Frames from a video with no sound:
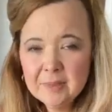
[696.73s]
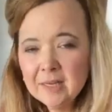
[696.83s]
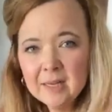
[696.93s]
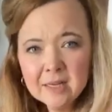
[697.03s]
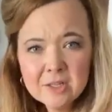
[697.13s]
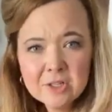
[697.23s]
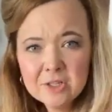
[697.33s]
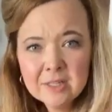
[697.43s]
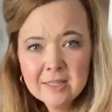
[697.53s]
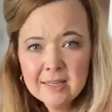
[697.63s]
oh my
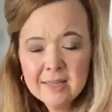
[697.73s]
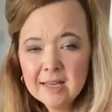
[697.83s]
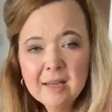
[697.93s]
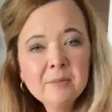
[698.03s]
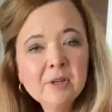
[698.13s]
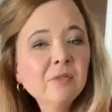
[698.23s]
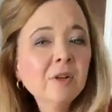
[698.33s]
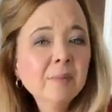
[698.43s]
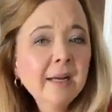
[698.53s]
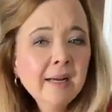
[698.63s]
gosh, I'm going
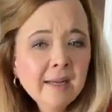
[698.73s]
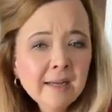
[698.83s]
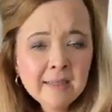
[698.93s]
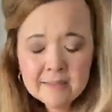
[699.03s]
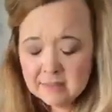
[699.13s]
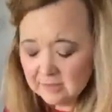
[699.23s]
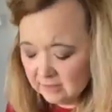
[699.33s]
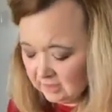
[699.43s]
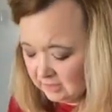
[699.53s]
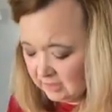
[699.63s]
to fall behind.